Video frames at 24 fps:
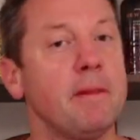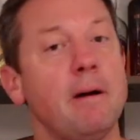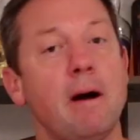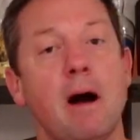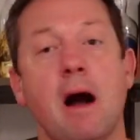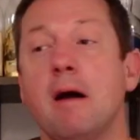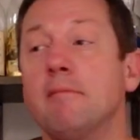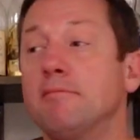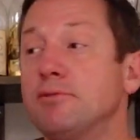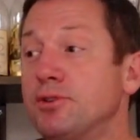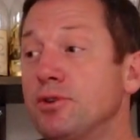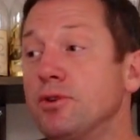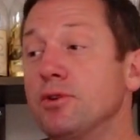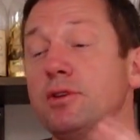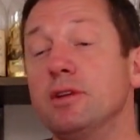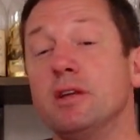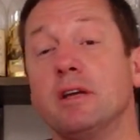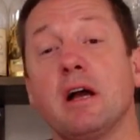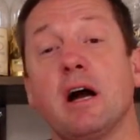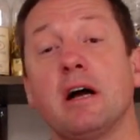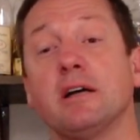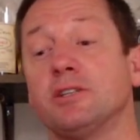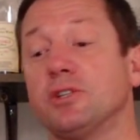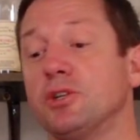I'm shooting you
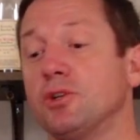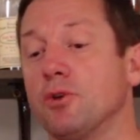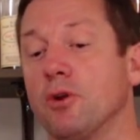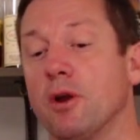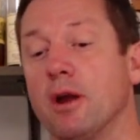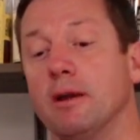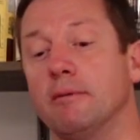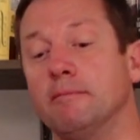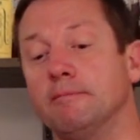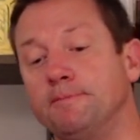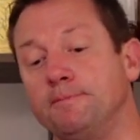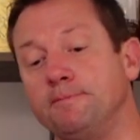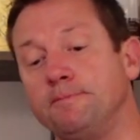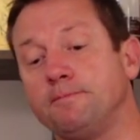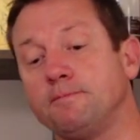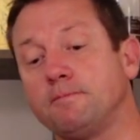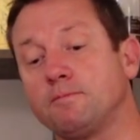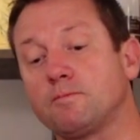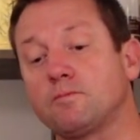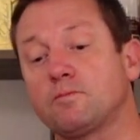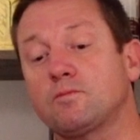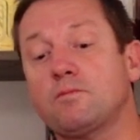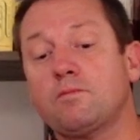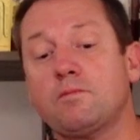guys straight.
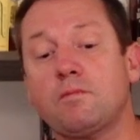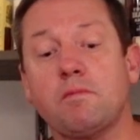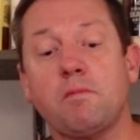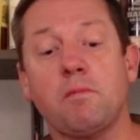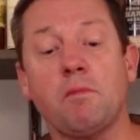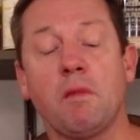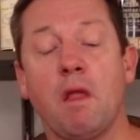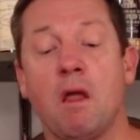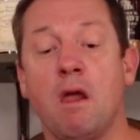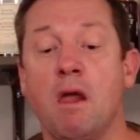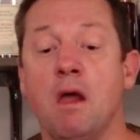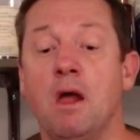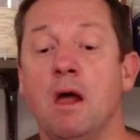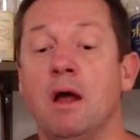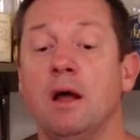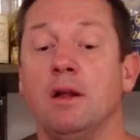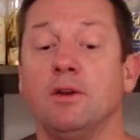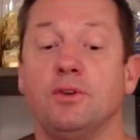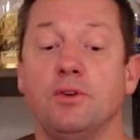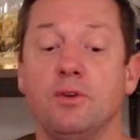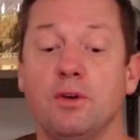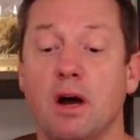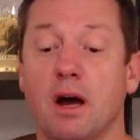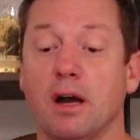
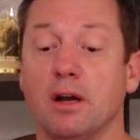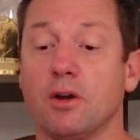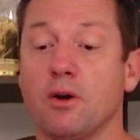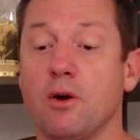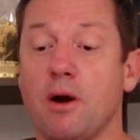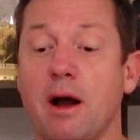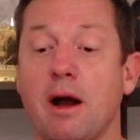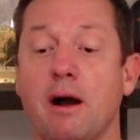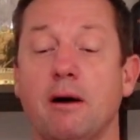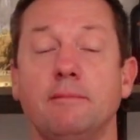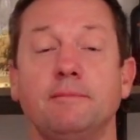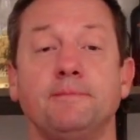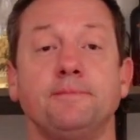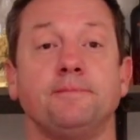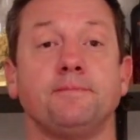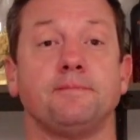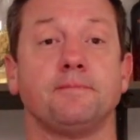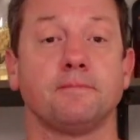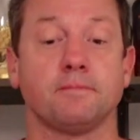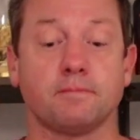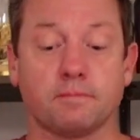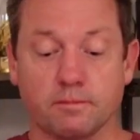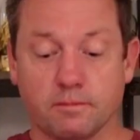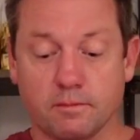Do not go out
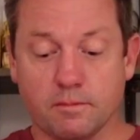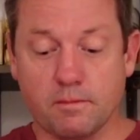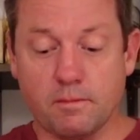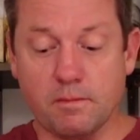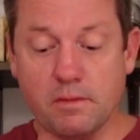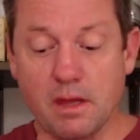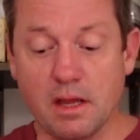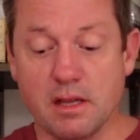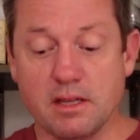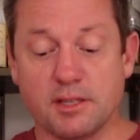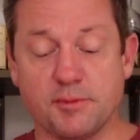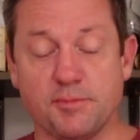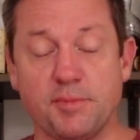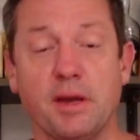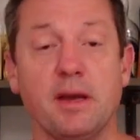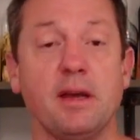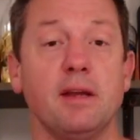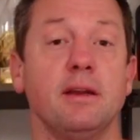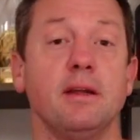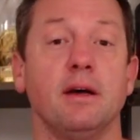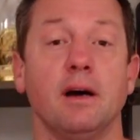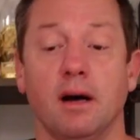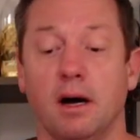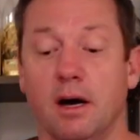and
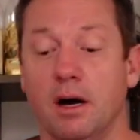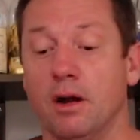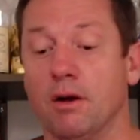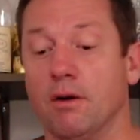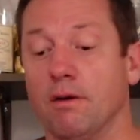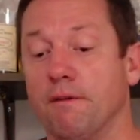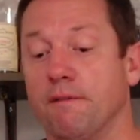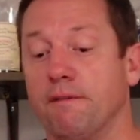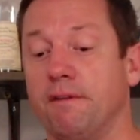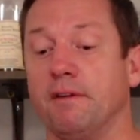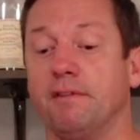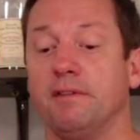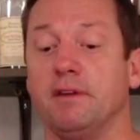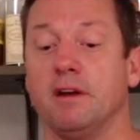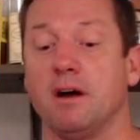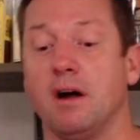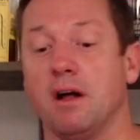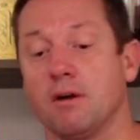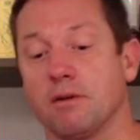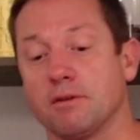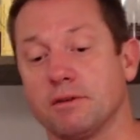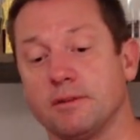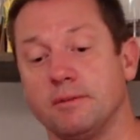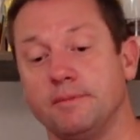spend
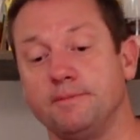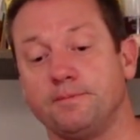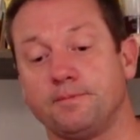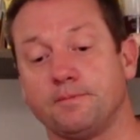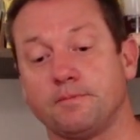$150